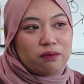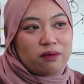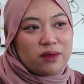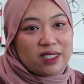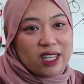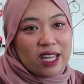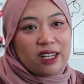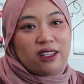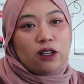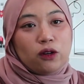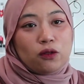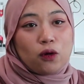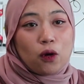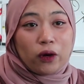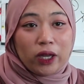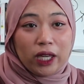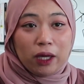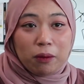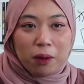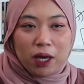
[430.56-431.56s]
send the
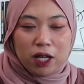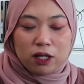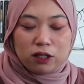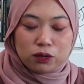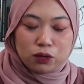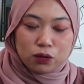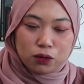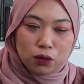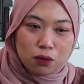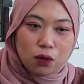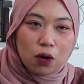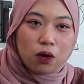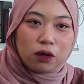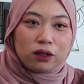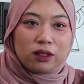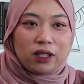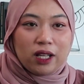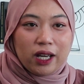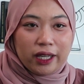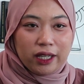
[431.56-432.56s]
wrong email to a
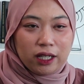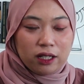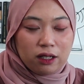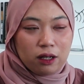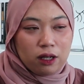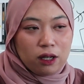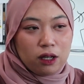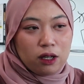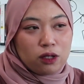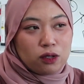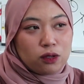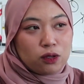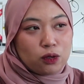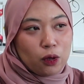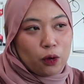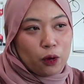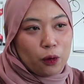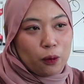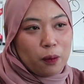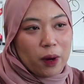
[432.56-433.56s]
wrong client.
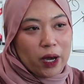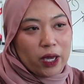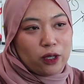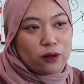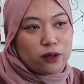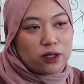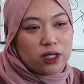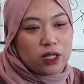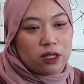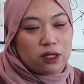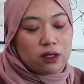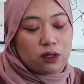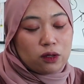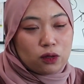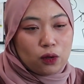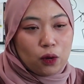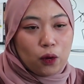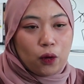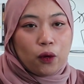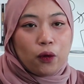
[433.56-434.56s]
So by using
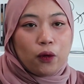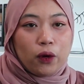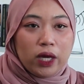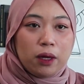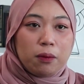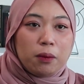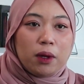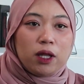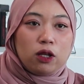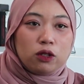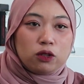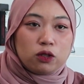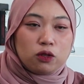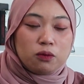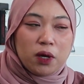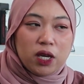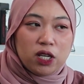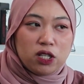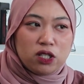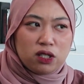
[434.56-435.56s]
Zoho email
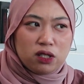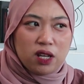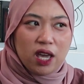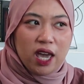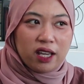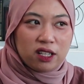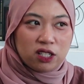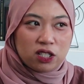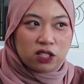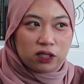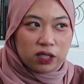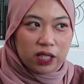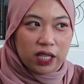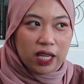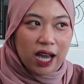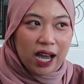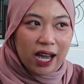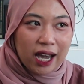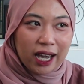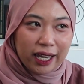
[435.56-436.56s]
automation,
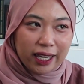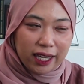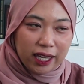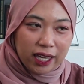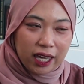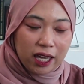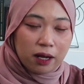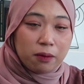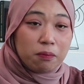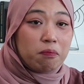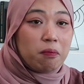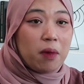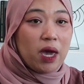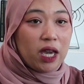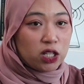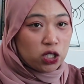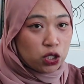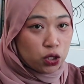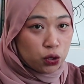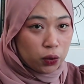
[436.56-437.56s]
actually I can
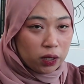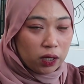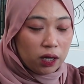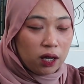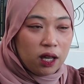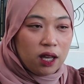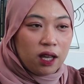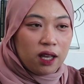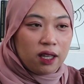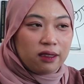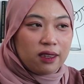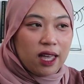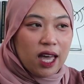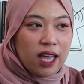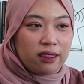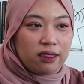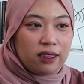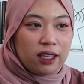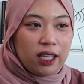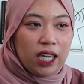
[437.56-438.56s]
make sure
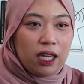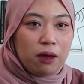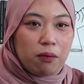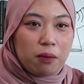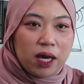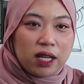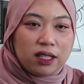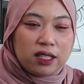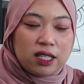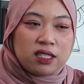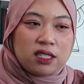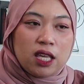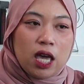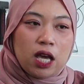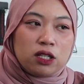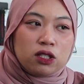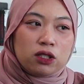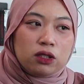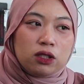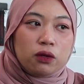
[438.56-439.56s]
that the email is
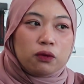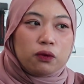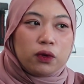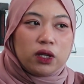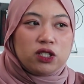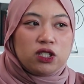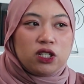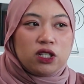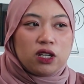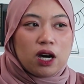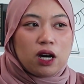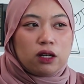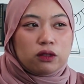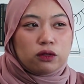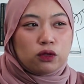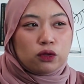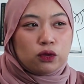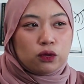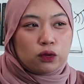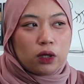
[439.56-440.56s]
actually reaching
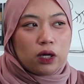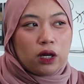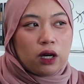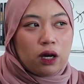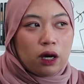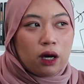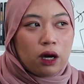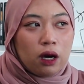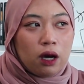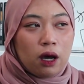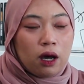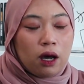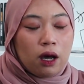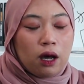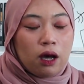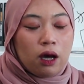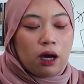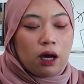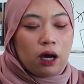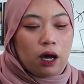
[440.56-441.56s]
out to
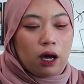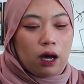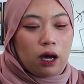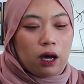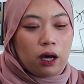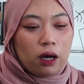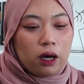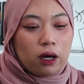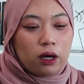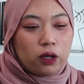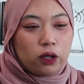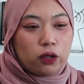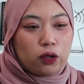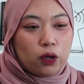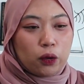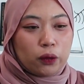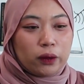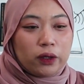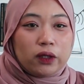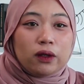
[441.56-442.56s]

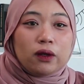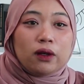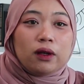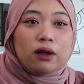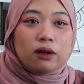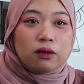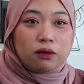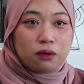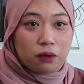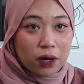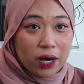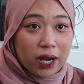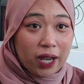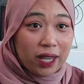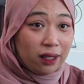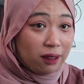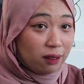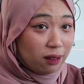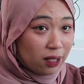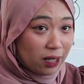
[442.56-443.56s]
the
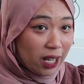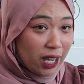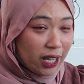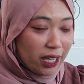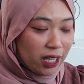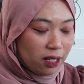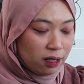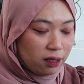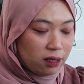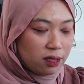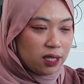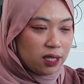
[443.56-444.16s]
right client,